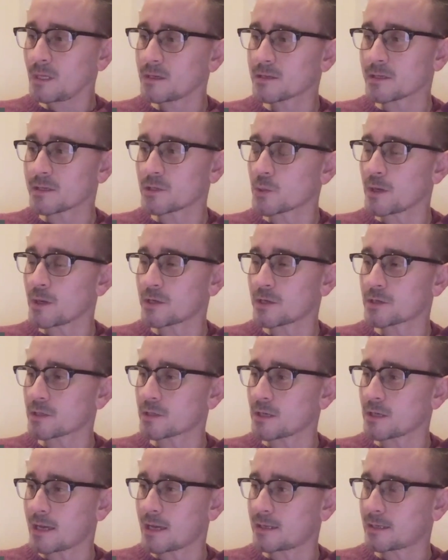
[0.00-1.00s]

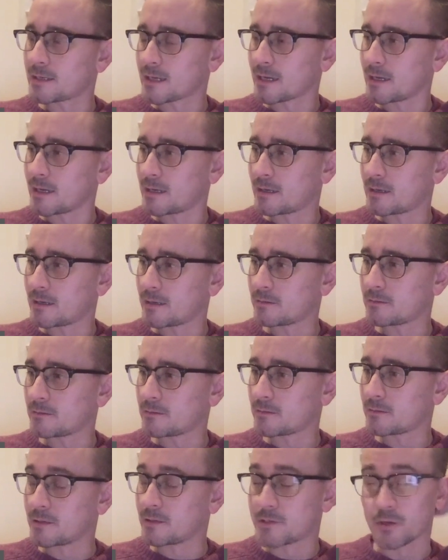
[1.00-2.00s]
situation like
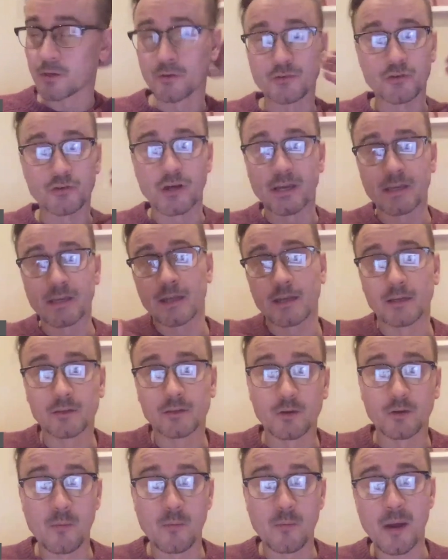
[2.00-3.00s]
DeAndre
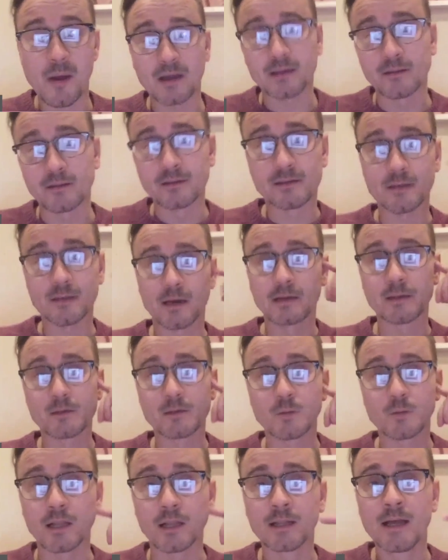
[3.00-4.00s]
Yedlin going back into the side
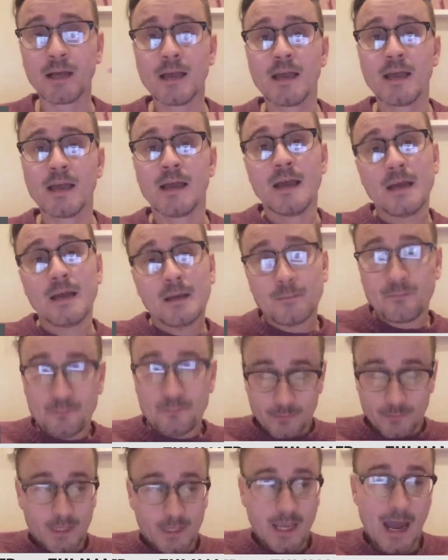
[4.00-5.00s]
as well.
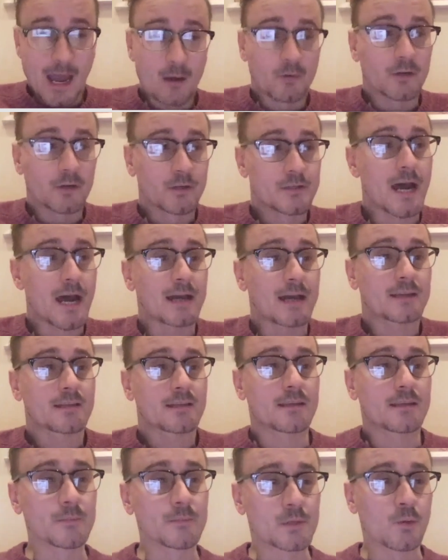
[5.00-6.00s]
Counter-attacks
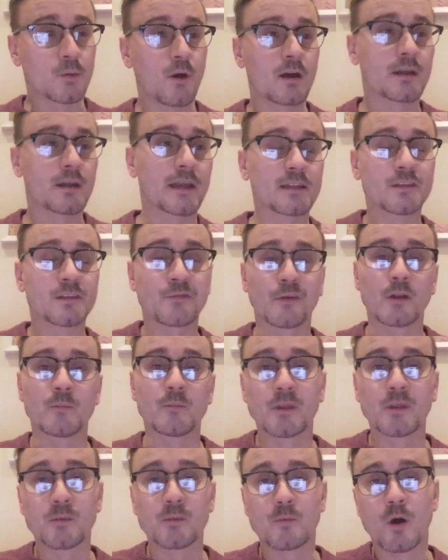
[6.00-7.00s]
seem to work against
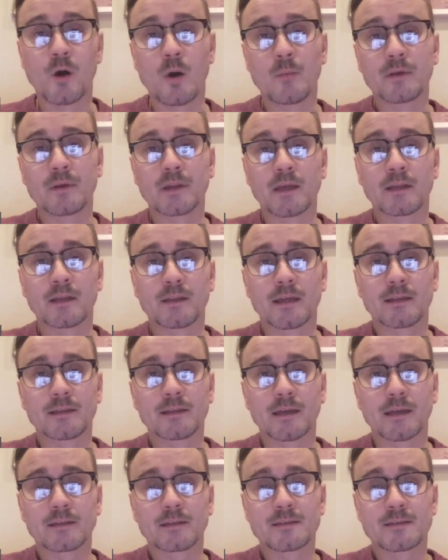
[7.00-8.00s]
Fulham at the moment,
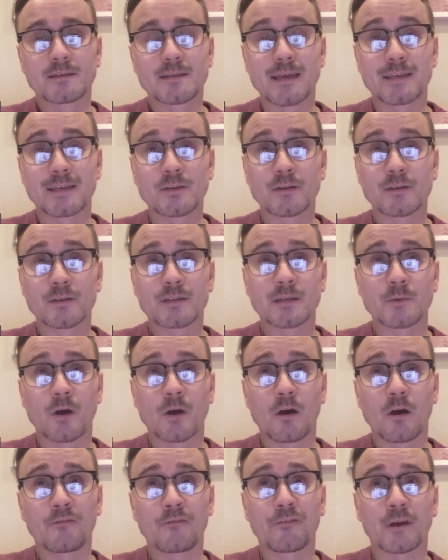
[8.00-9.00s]
and they don't seem
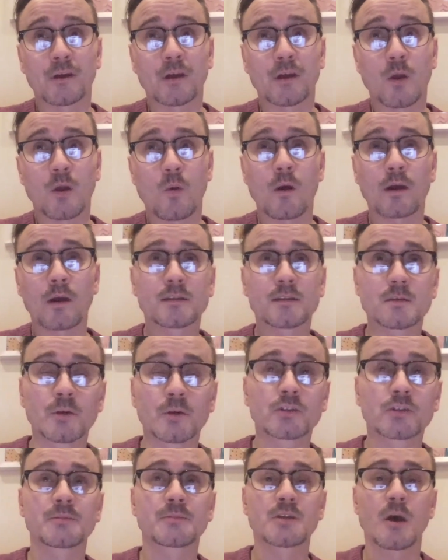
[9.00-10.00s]
to offer quite so
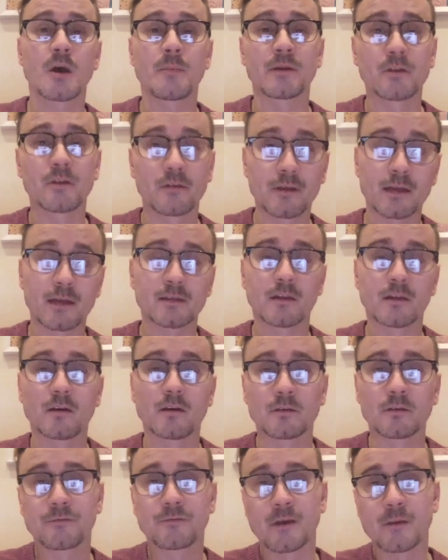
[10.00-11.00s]
much up top. I know they had a
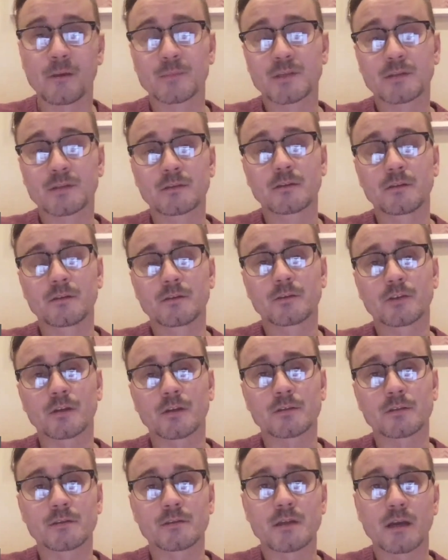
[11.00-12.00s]
lot of
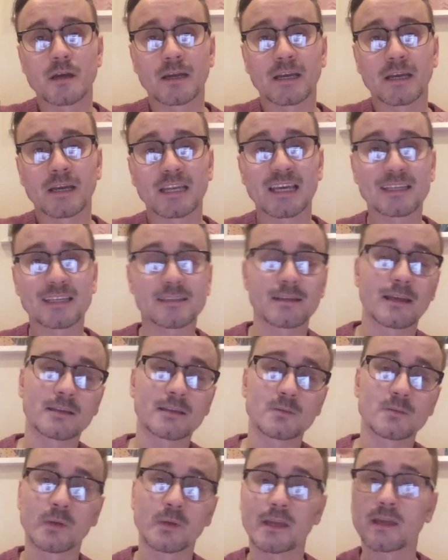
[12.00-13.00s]
shots on target
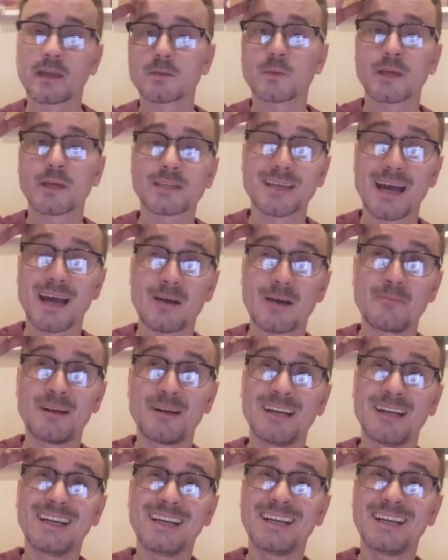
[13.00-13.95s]
last week against West Ham.